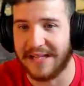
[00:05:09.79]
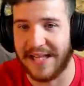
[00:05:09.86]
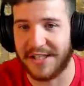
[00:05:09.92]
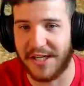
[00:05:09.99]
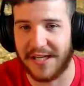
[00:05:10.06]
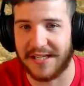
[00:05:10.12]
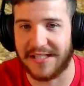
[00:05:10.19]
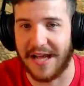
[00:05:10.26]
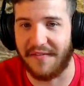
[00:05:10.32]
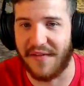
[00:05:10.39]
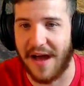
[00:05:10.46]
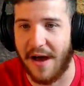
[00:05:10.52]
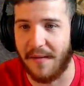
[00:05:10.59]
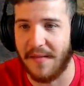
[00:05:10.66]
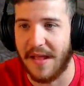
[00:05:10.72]
Let's check this stuff
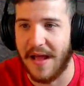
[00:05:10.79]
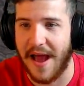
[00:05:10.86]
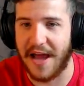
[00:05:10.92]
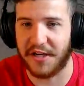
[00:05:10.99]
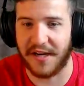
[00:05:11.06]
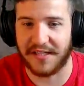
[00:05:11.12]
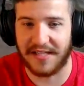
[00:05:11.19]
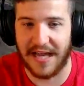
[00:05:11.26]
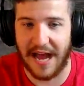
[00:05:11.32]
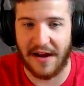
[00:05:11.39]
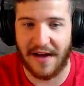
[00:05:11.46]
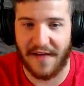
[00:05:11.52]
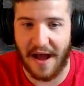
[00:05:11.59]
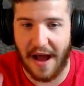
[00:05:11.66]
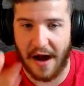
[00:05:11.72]
out. As you guys see,
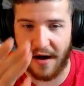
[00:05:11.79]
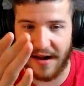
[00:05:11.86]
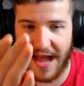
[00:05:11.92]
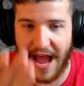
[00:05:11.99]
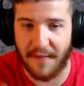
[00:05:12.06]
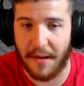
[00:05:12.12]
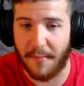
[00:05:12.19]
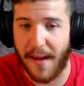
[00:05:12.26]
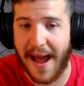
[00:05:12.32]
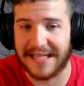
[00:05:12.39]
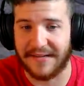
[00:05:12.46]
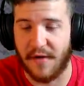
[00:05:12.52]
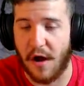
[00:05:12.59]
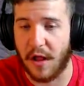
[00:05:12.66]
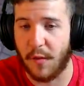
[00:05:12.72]
I already have my
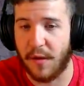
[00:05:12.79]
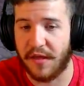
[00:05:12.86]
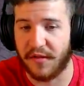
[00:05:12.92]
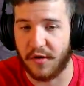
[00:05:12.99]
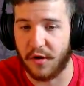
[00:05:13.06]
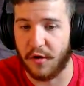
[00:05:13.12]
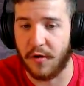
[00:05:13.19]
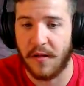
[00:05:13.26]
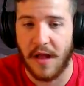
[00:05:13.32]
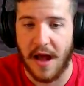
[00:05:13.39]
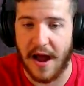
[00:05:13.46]
passive all the way through.